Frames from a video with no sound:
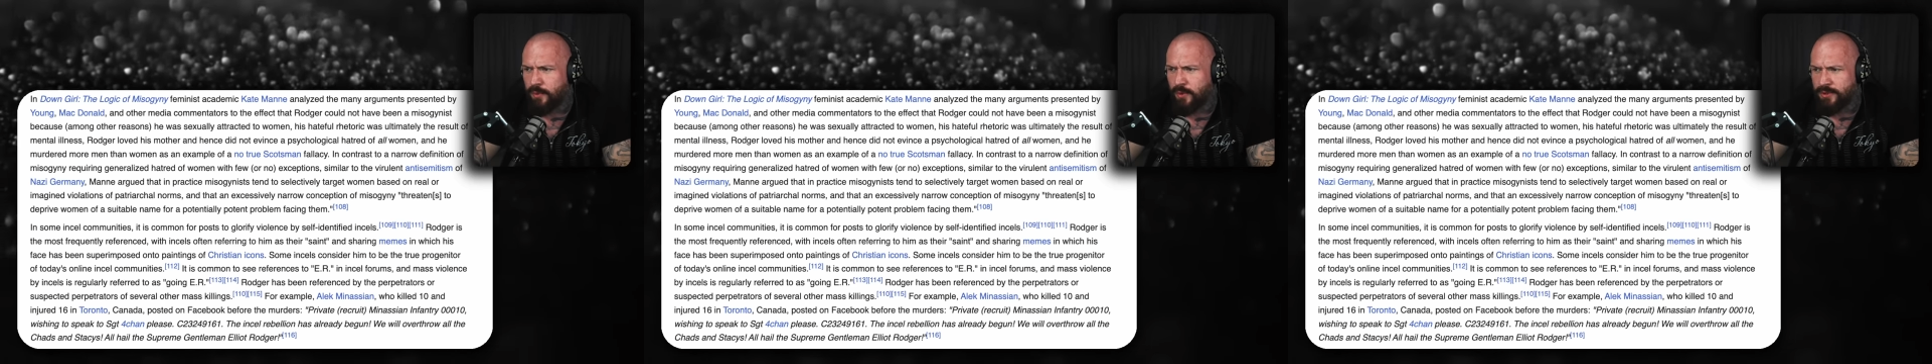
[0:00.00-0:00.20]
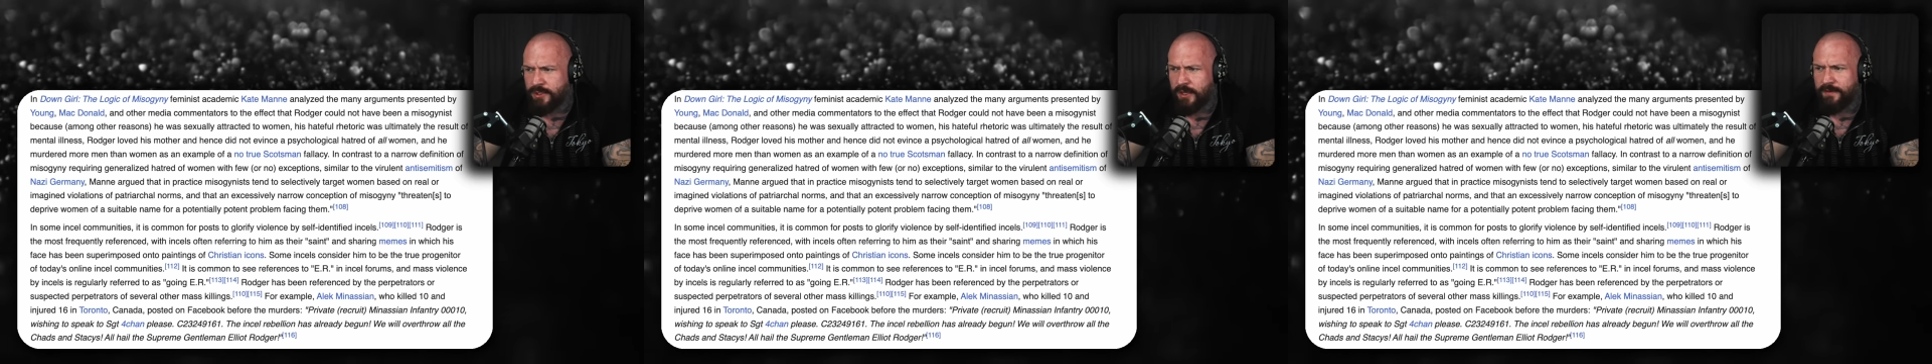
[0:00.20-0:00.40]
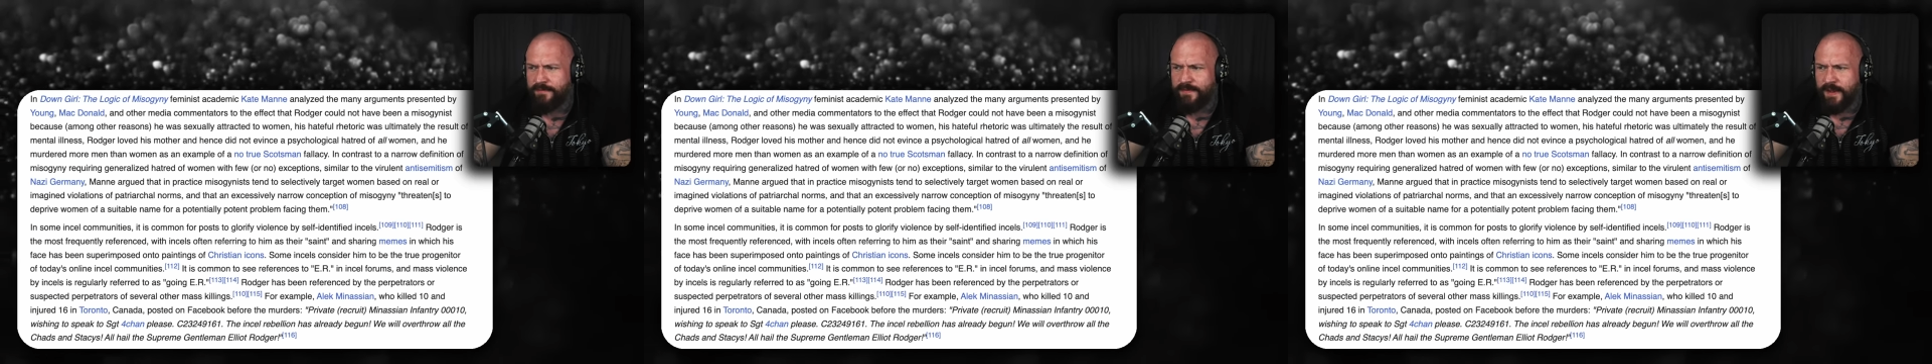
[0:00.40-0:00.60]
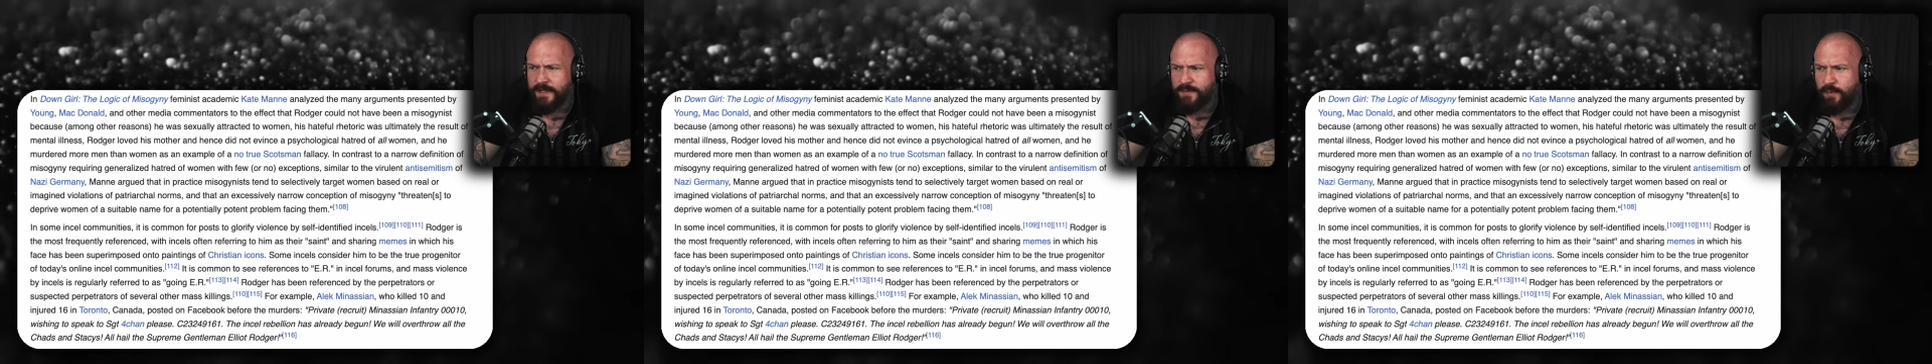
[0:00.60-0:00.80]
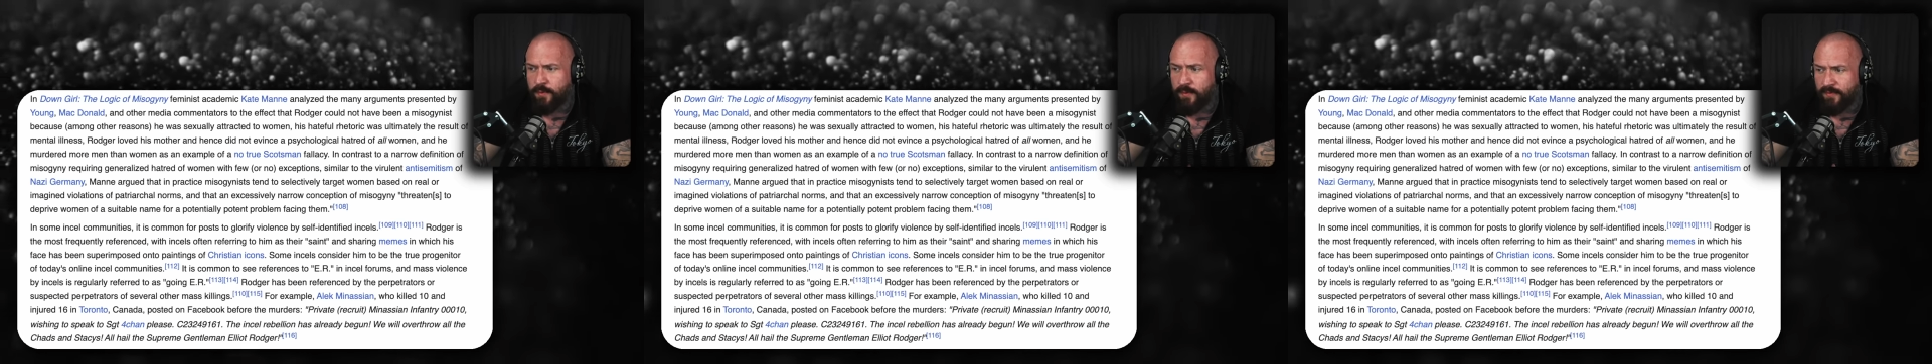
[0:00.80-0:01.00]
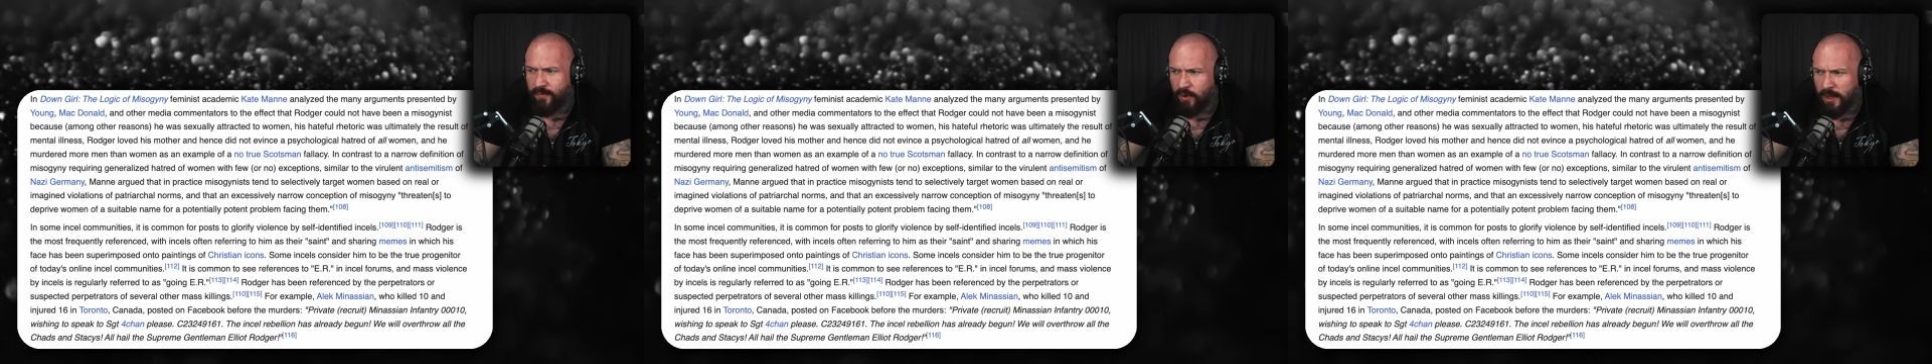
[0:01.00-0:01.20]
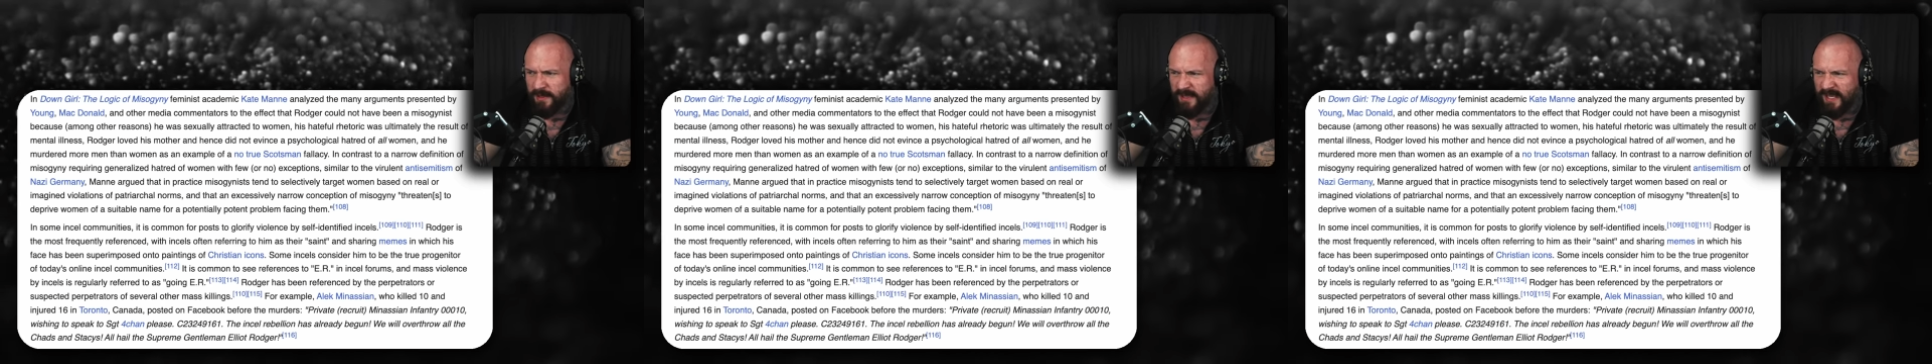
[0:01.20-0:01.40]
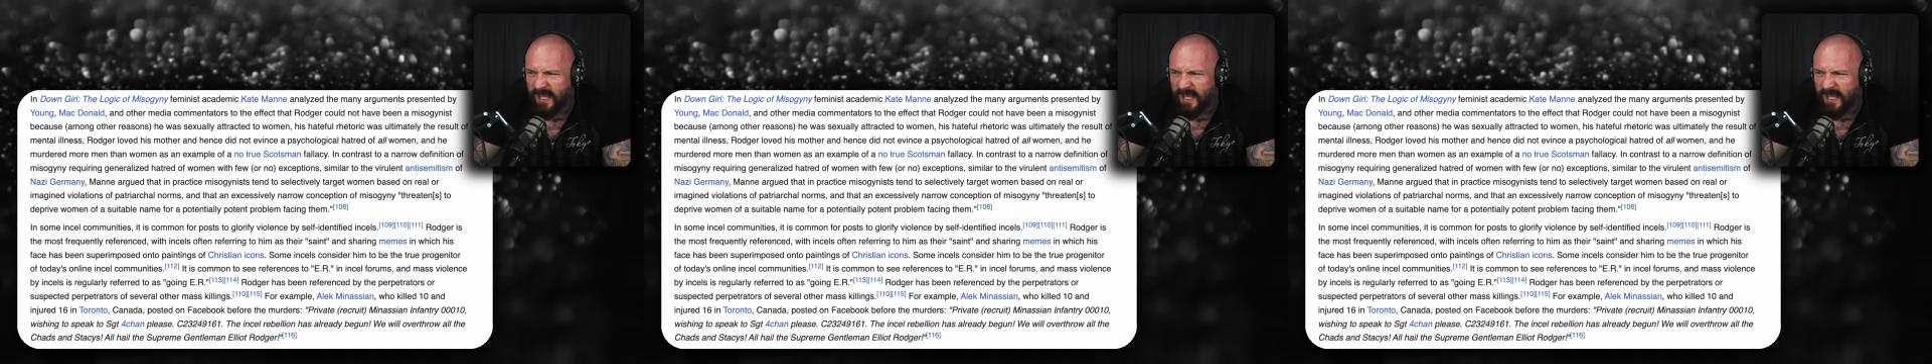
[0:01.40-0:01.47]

posted on Facebook beforehand,